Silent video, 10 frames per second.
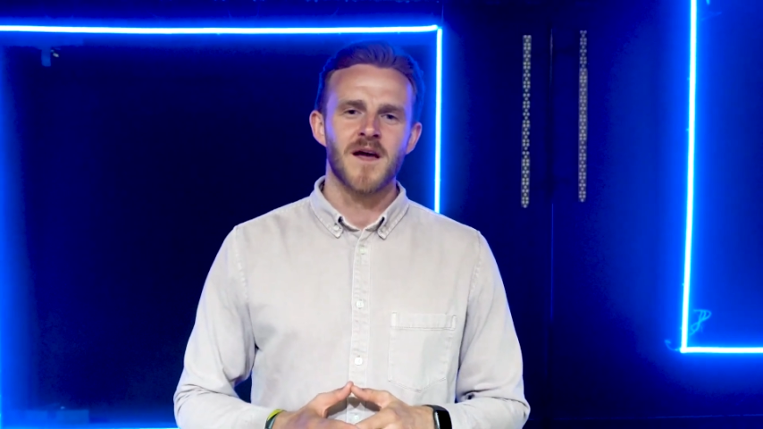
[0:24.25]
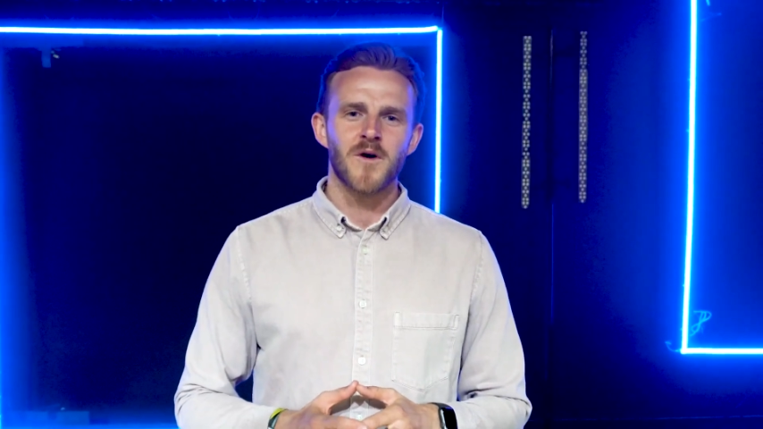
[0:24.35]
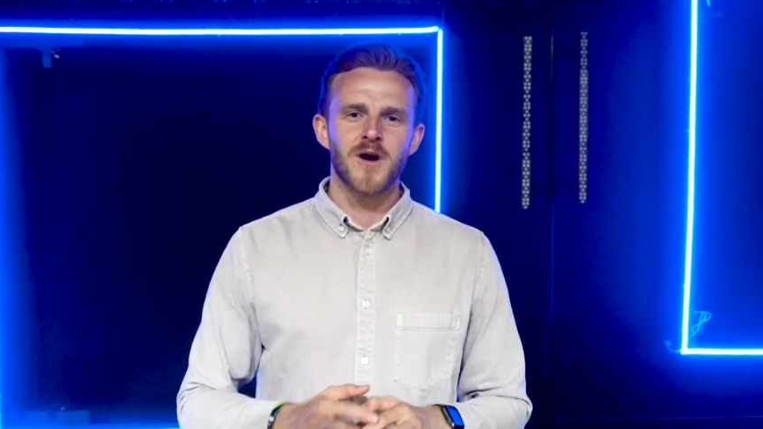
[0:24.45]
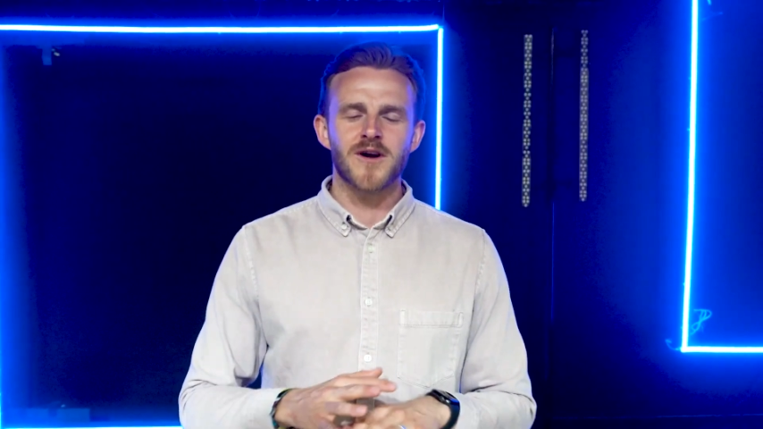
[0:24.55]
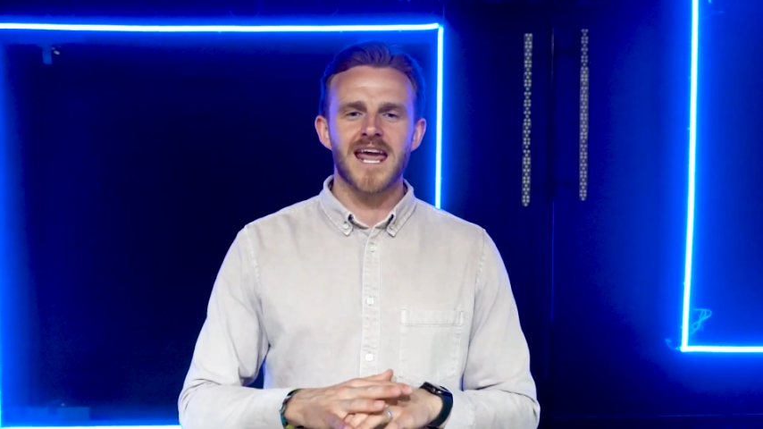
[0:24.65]

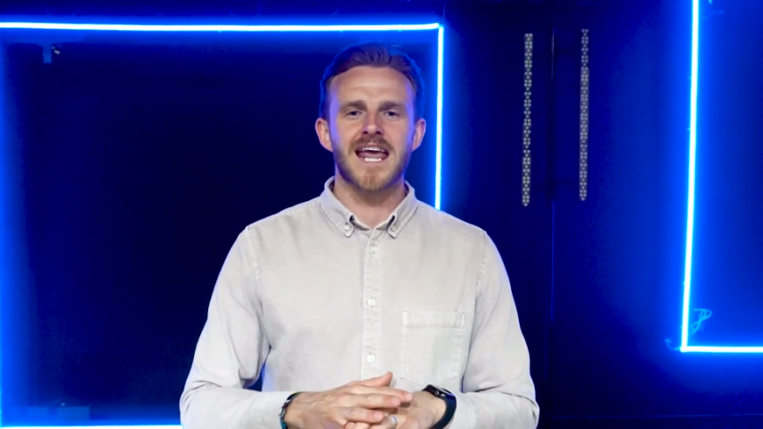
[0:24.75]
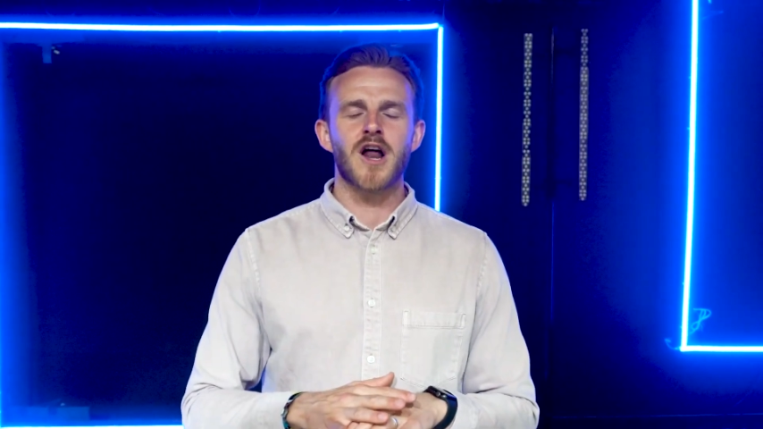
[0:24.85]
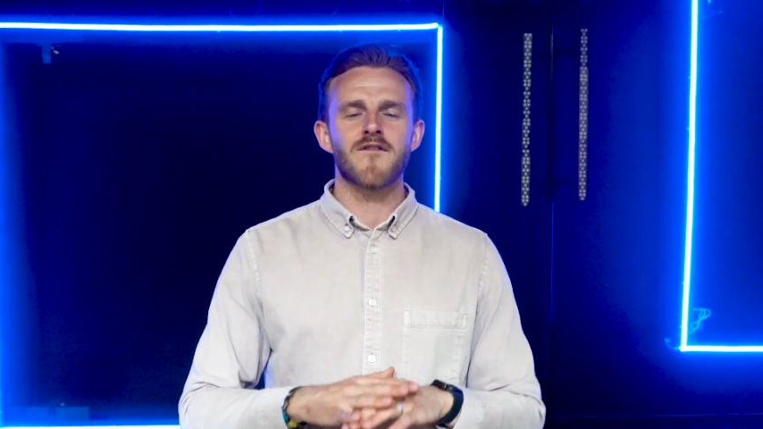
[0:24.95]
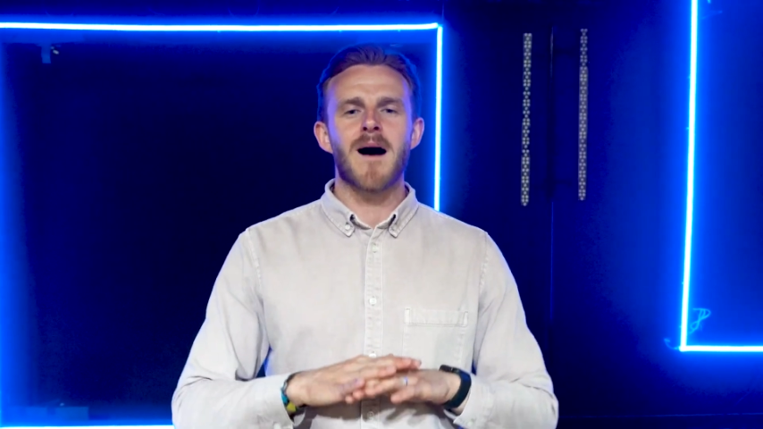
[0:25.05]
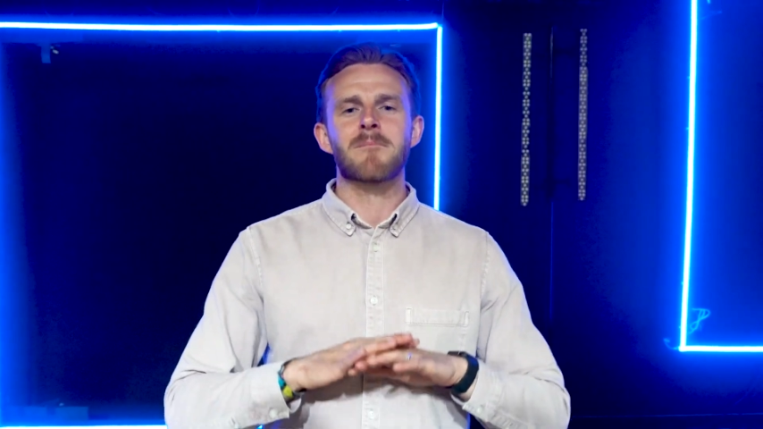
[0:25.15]
We are kicking
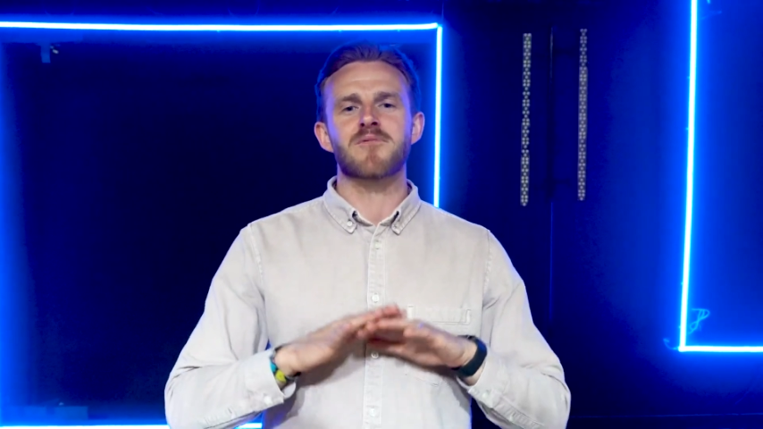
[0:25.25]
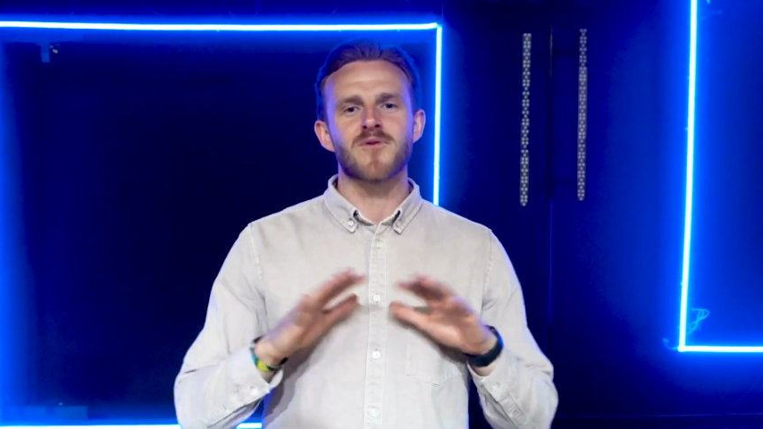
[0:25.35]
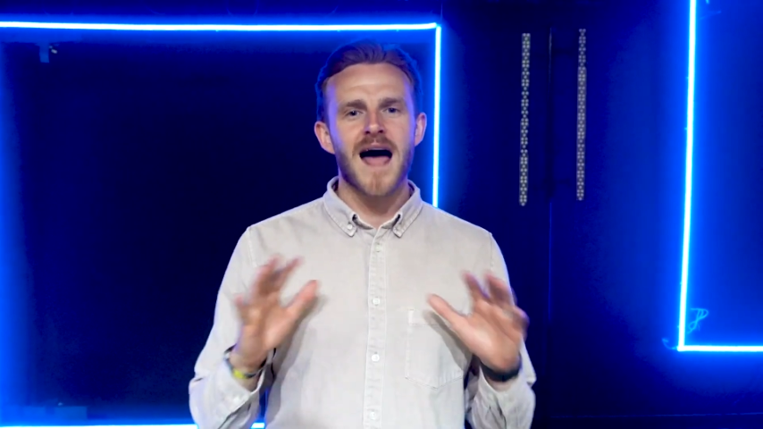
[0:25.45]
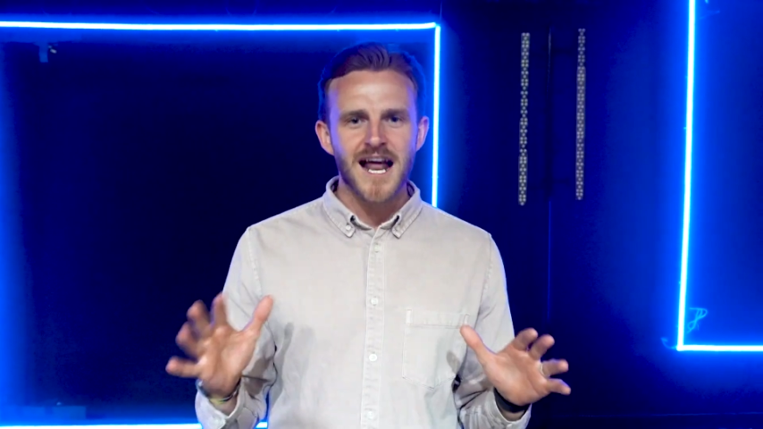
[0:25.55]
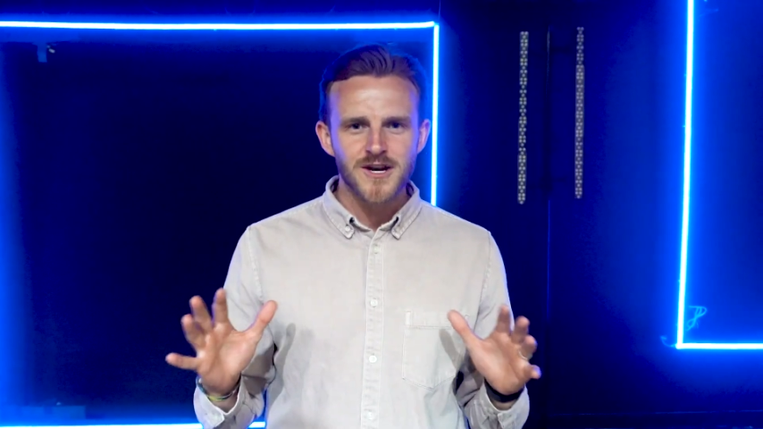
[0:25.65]
off a
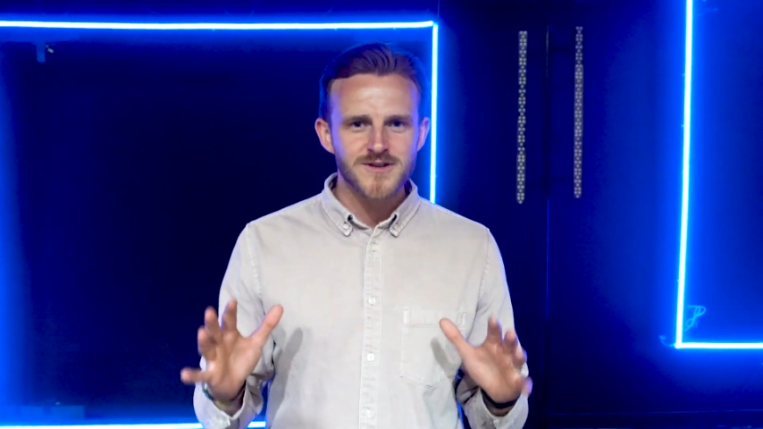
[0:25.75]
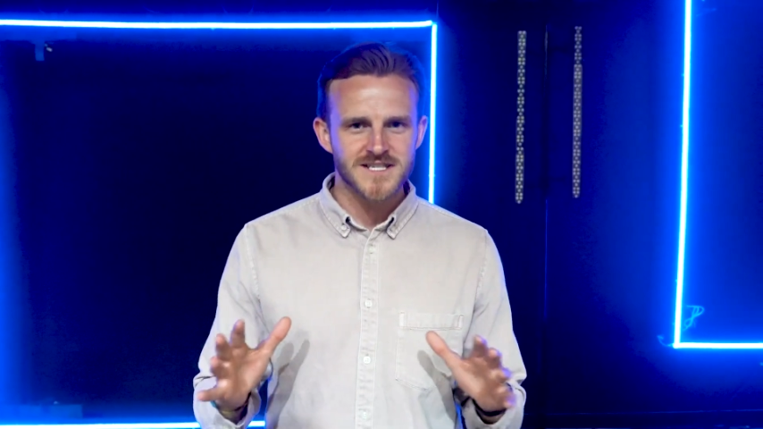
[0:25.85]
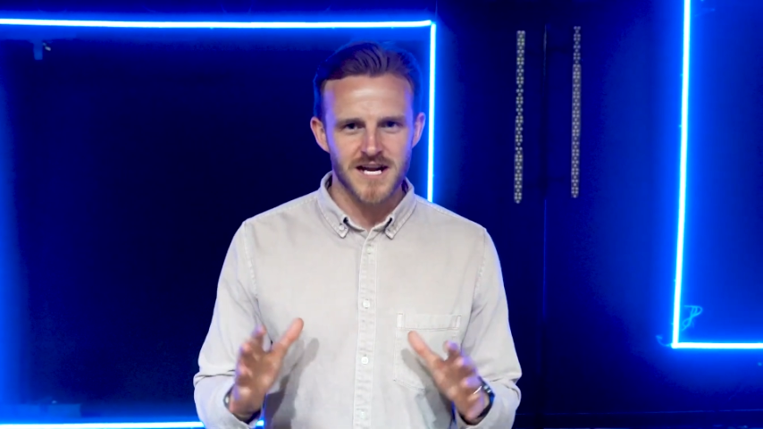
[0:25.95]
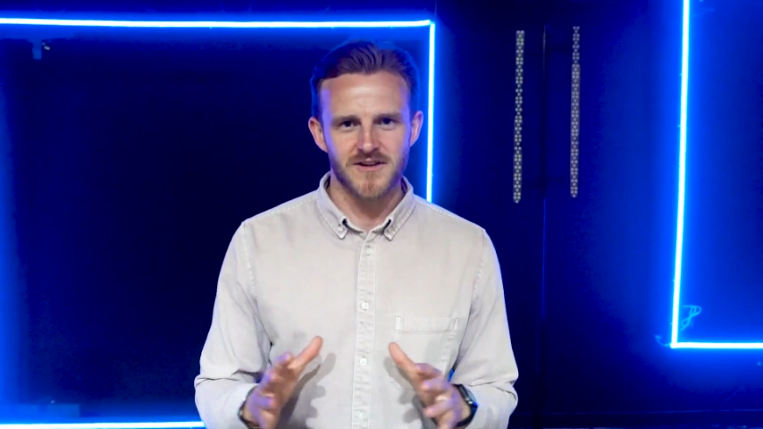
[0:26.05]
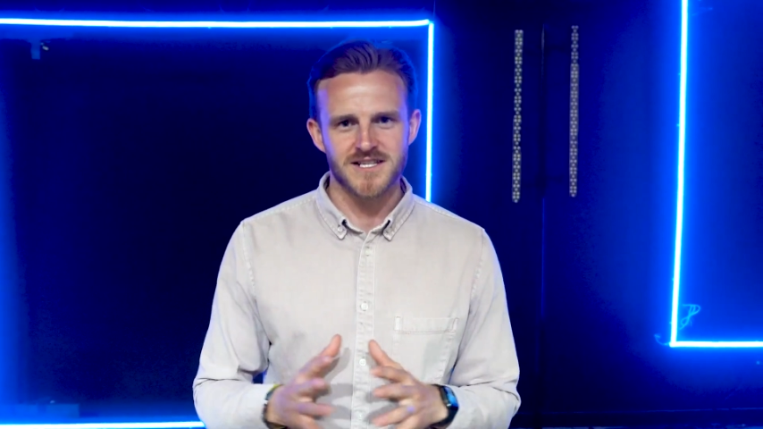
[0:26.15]
brand new
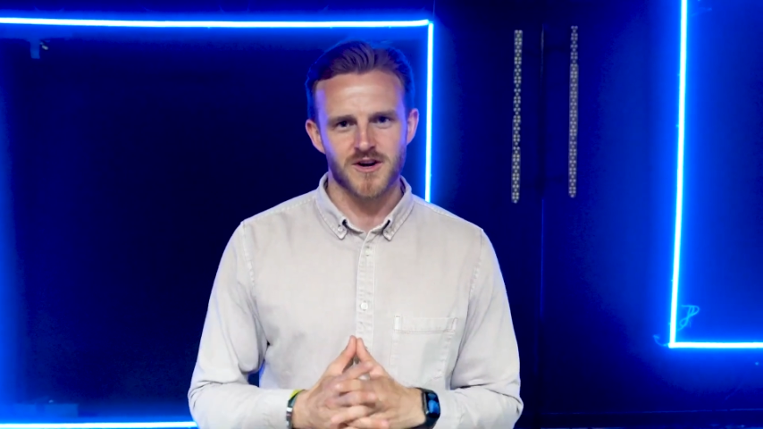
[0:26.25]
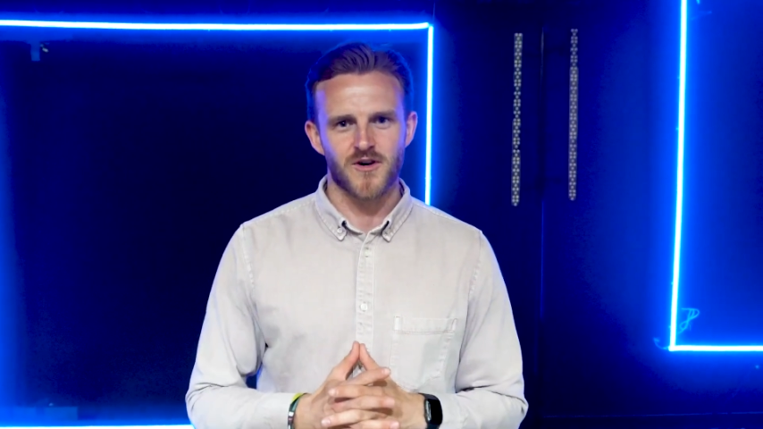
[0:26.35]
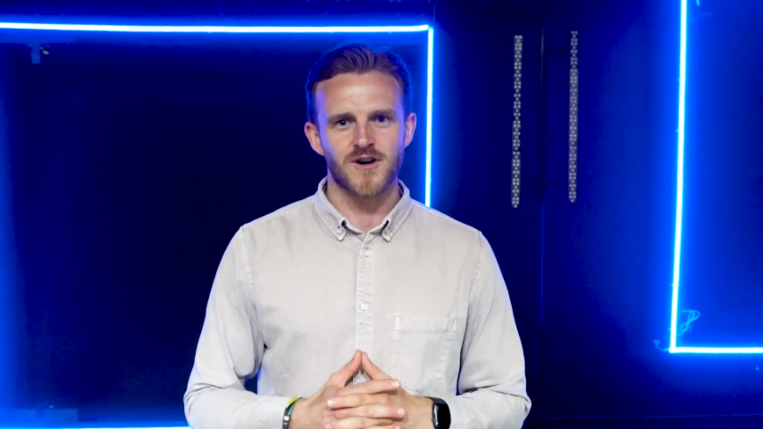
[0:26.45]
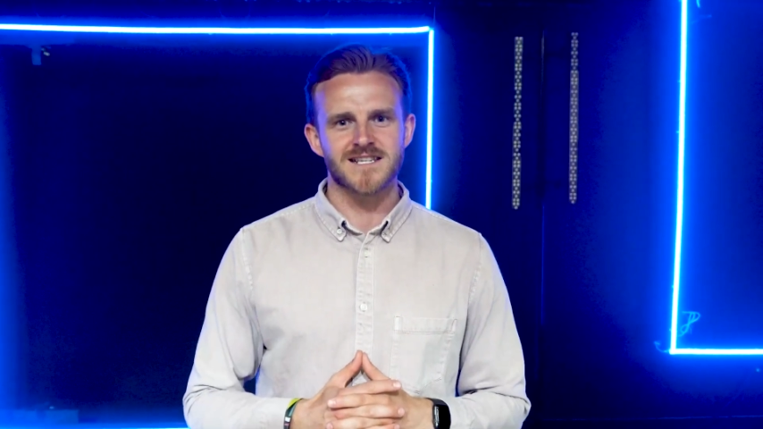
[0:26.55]
series across